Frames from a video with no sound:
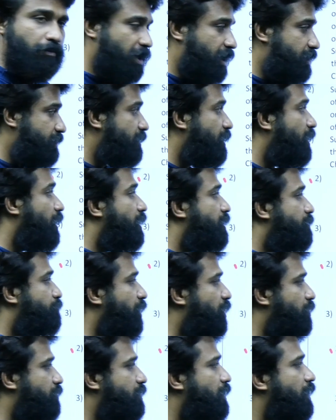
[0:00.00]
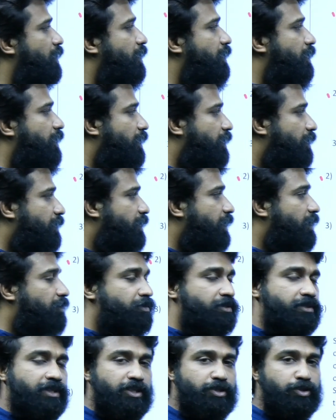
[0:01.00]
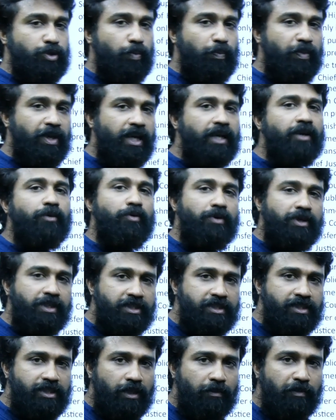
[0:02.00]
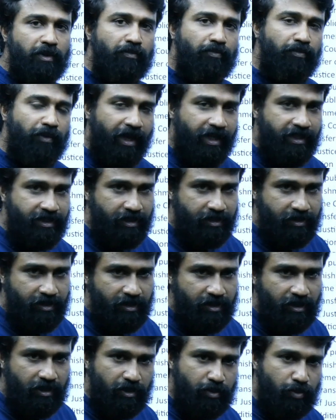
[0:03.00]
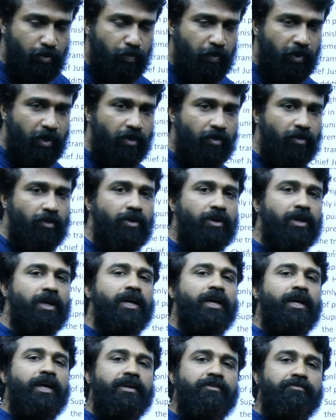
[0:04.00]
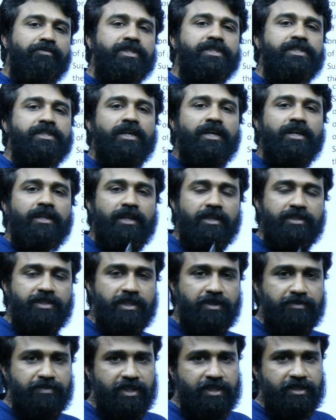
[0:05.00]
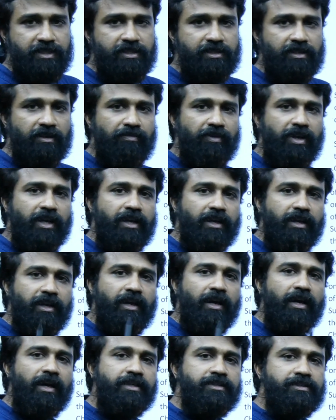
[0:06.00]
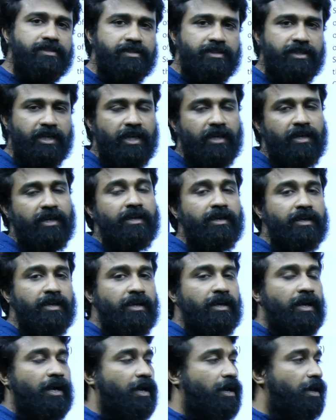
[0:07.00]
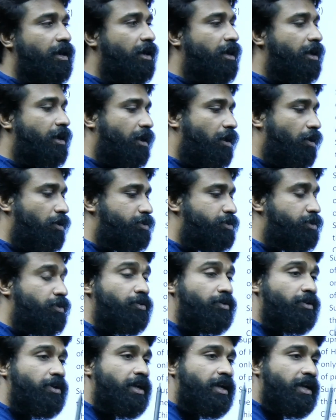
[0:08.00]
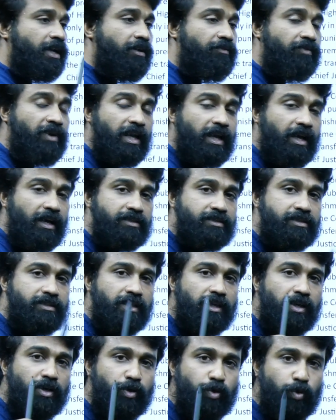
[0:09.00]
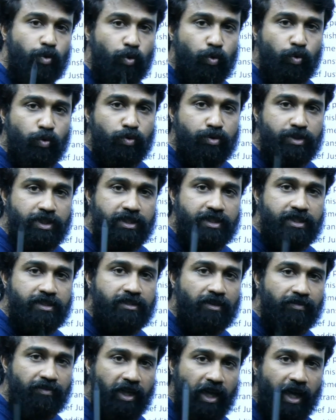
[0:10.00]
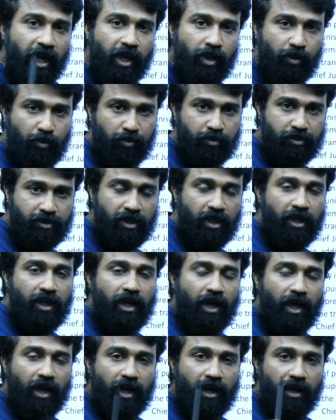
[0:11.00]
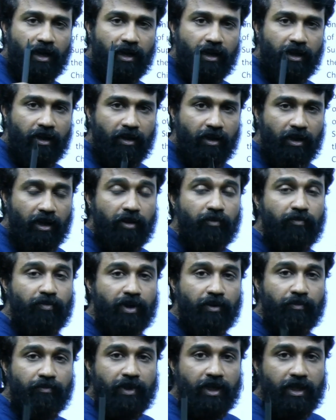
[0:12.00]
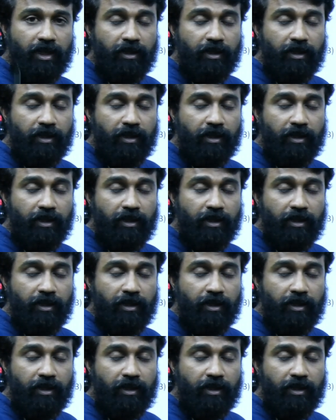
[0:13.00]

place, because there should be a collegium of 5 judges in the Supreme Court, in which the Chief Justice of India is the chairing, and also he will consult 2 judges of the high courts, and from